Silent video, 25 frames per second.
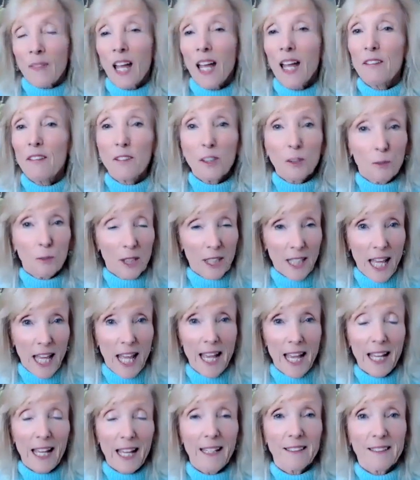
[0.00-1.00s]
everyone
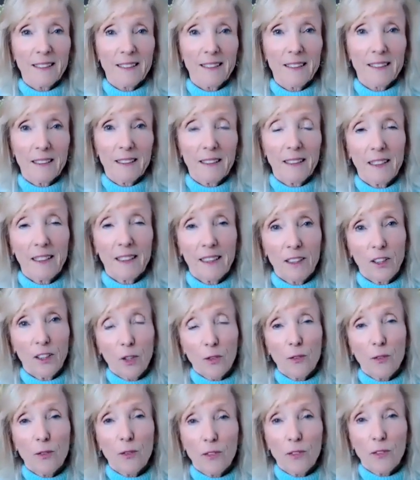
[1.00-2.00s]
has, you
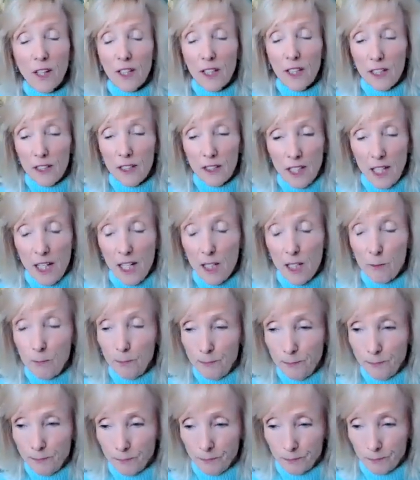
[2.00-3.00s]
know, the,
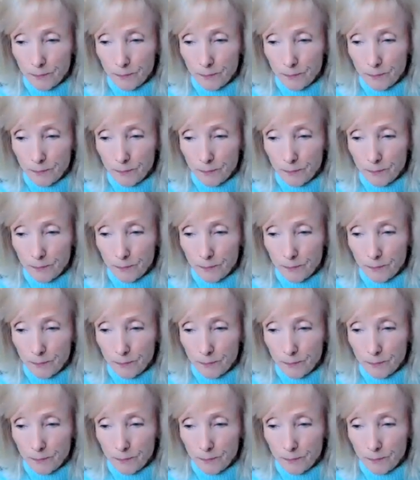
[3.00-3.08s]
um,